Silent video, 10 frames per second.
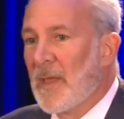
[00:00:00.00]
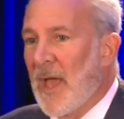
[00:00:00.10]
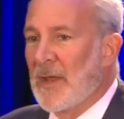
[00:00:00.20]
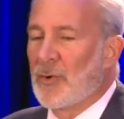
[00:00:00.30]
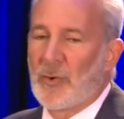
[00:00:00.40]

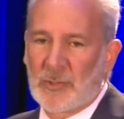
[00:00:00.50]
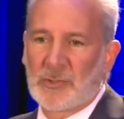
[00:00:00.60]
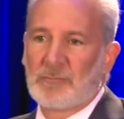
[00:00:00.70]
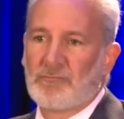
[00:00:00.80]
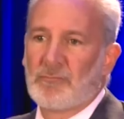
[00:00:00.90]
And of
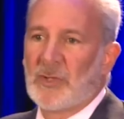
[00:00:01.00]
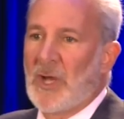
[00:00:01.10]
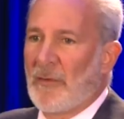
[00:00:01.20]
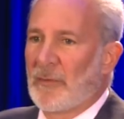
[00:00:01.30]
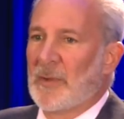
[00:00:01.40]
course,
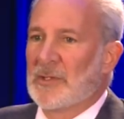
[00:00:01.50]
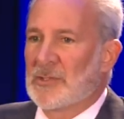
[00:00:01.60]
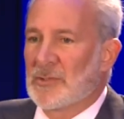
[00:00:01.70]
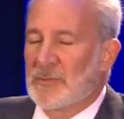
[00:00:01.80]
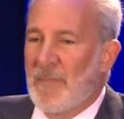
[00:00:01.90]

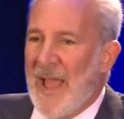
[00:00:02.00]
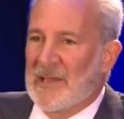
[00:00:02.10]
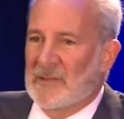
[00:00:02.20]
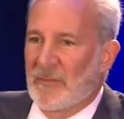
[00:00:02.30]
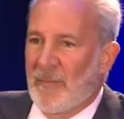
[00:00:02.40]
governments, there's
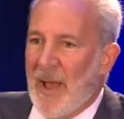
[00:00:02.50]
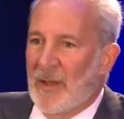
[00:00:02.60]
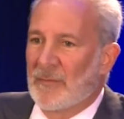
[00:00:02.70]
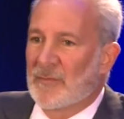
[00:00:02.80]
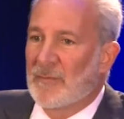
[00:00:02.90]
massive
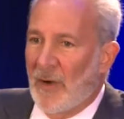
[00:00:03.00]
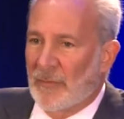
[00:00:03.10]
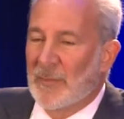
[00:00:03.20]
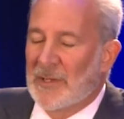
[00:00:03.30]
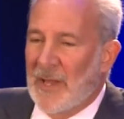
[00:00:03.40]
amount of
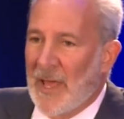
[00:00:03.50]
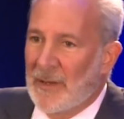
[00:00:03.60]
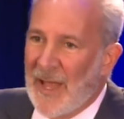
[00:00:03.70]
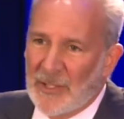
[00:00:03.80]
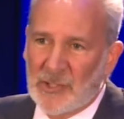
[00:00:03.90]
government debt,
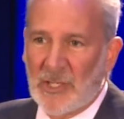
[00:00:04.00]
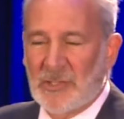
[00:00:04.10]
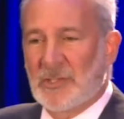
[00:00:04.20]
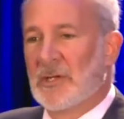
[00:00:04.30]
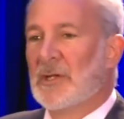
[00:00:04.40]
and not
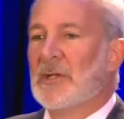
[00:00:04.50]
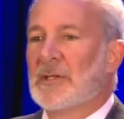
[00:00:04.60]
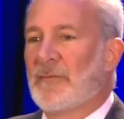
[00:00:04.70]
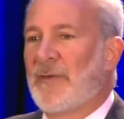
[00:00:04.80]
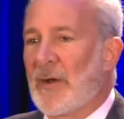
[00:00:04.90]
just
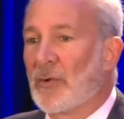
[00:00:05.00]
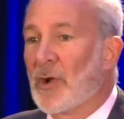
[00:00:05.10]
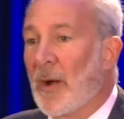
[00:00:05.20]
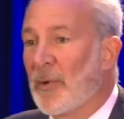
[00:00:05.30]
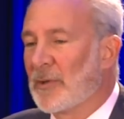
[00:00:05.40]
the federal
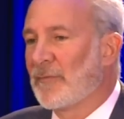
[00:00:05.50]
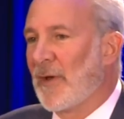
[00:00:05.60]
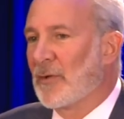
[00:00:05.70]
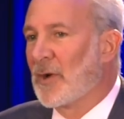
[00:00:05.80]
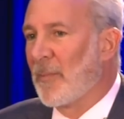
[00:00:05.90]
government. The
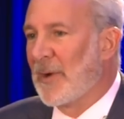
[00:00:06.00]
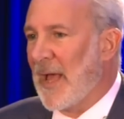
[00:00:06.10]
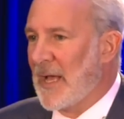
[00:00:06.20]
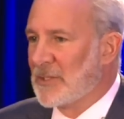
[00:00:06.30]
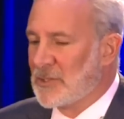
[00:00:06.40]
federal government
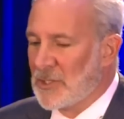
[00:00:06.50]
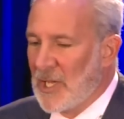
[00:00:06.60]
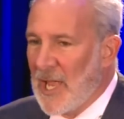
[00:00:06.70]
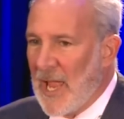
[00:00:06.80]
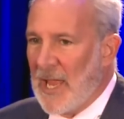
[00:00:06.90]
has
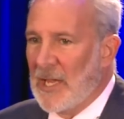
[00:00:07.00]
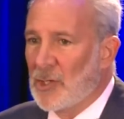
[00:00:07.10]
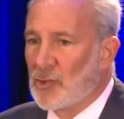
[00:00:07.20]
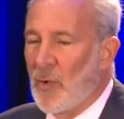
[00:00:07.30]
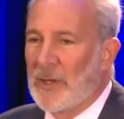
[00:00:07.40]

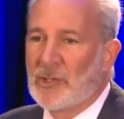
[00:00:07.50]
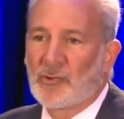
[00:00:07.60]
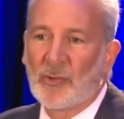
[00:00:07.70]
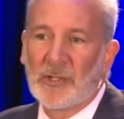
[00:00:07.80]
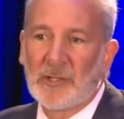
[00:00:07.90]
a $20
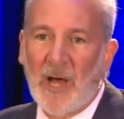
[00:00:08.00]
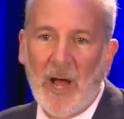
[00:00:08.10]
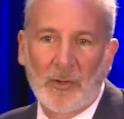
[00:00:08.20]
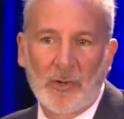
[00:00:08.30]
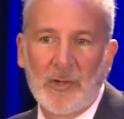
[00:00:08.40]
trillion
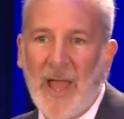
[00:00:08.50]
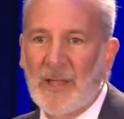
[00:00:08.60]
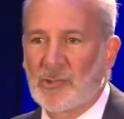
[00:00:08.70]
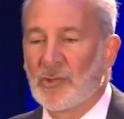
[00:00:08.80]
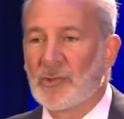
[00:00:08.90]

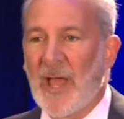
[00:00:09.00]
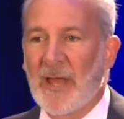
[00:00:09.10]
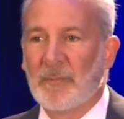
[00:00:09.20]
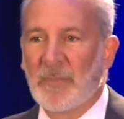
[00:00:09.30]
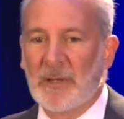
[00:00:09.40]
national
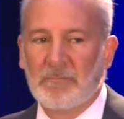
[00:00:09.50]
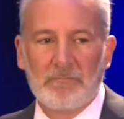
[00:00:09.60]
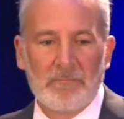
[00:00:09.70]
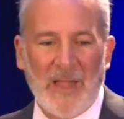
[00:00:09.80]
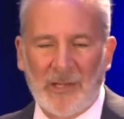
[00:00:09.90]
debt, but
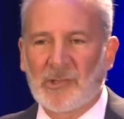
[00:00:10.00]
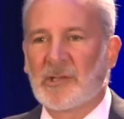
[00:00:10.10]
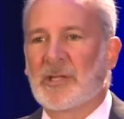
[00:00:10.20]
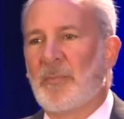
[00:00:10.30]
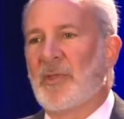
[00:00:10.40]
that's
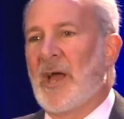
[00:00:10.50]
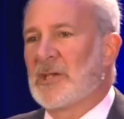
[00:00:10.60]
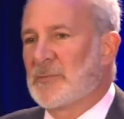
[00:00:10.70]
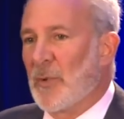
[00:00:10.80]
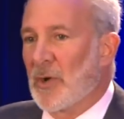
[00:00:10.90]
the tip of the
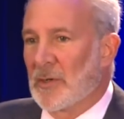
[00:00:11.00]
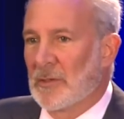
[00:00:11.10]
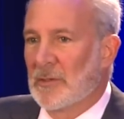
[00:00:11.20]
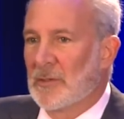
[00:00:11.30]
iceberg,